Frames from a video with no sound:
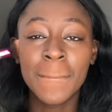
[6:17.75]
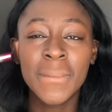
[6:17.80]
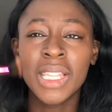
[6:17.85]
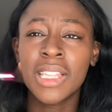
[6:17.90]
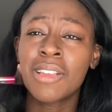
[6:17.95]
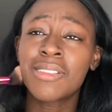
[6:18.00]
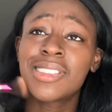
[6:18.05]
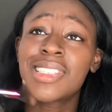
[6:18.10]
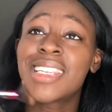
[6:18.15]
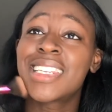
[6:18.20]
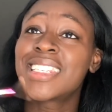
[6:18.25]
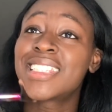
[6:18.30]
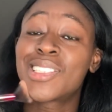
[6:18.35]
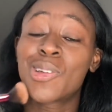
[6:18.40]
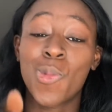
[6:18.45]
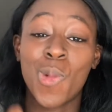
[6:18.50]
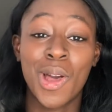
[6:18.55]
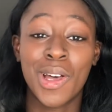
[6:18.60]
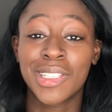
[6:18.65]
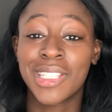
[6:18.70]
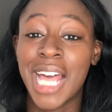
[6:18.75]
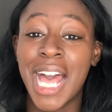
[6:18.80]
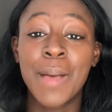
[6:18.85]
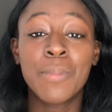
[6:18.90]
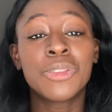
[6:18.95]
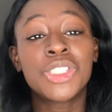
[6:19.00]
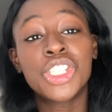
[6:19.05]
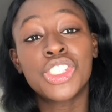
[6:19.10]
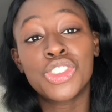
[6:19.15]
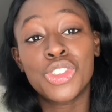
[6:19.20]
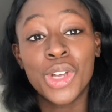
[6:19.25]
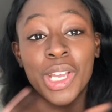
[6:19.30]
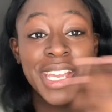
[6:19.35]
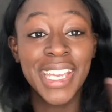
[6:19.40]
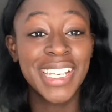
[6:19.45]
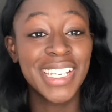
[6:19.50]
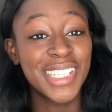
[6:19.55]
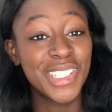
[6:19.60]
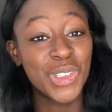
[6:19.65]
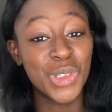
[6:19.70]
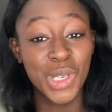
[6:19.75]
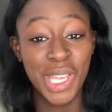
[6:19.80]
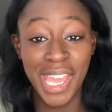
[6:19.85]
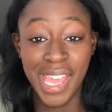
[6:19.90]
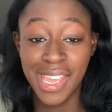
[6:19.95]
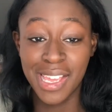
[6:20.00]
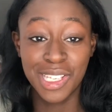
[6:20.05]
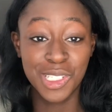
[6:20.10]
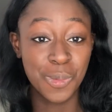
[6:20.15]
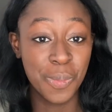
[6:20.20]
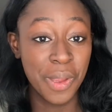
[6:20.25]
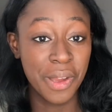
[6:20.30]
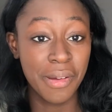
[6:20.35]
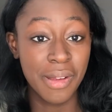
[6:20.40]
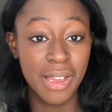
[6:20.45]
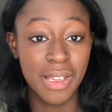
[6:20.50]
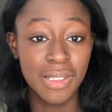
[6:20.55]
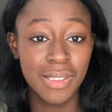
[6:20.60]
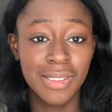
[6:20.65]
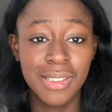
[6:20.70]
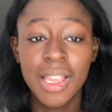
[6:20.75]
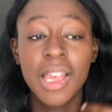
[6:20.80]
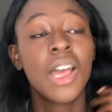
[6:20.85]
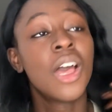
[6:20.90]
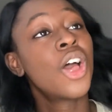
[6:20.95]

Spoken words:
Not saying in the world, I'm just talking UK experience,